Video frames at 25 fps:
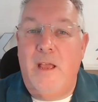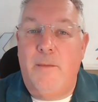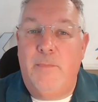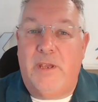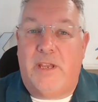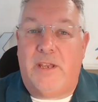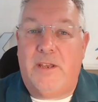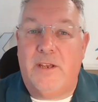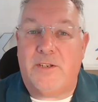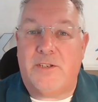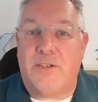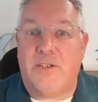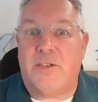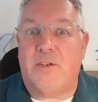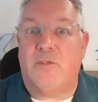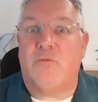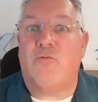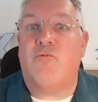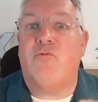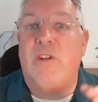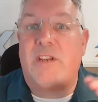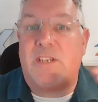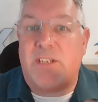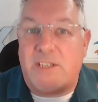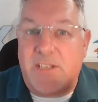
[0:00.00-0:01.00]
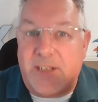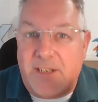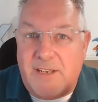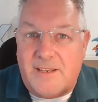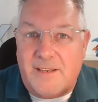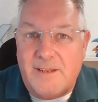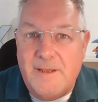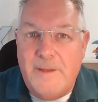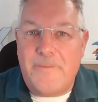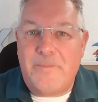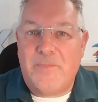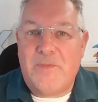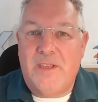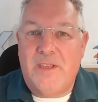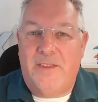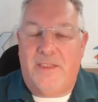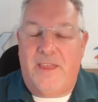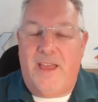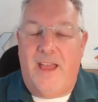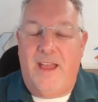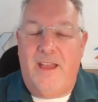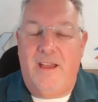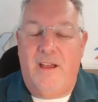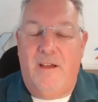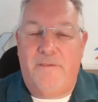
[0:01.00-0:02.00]
because there's a risk
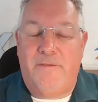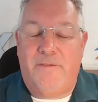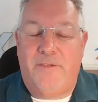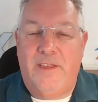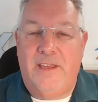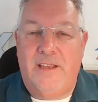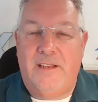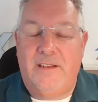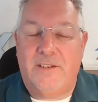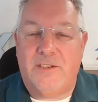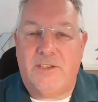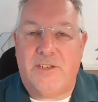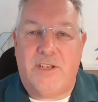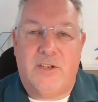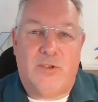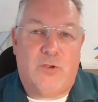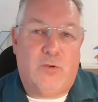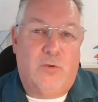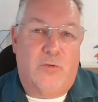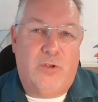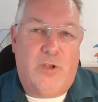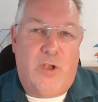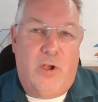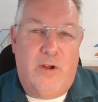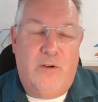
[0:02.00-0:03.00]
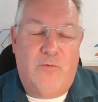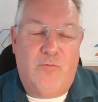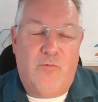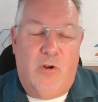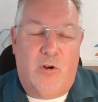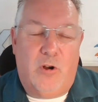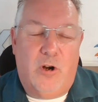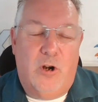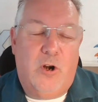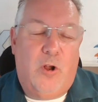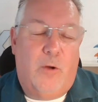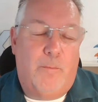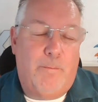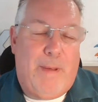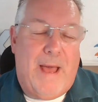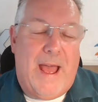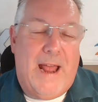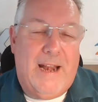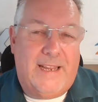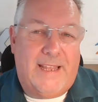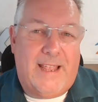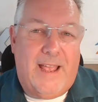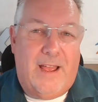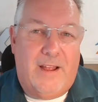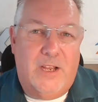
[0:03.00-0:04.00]
there of things sort of going wrong or not
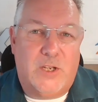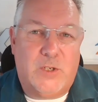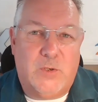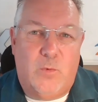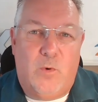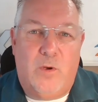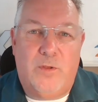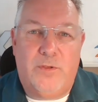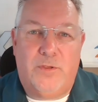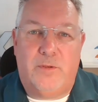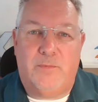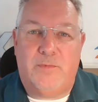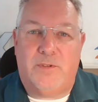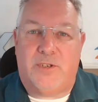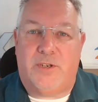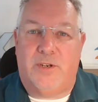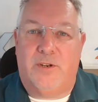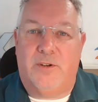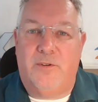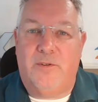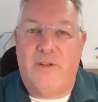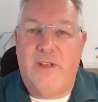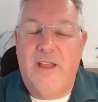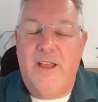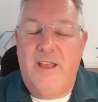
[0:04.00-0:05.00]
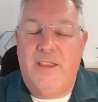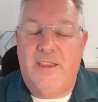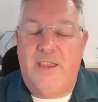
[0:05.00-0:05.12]
panning out as we want them to.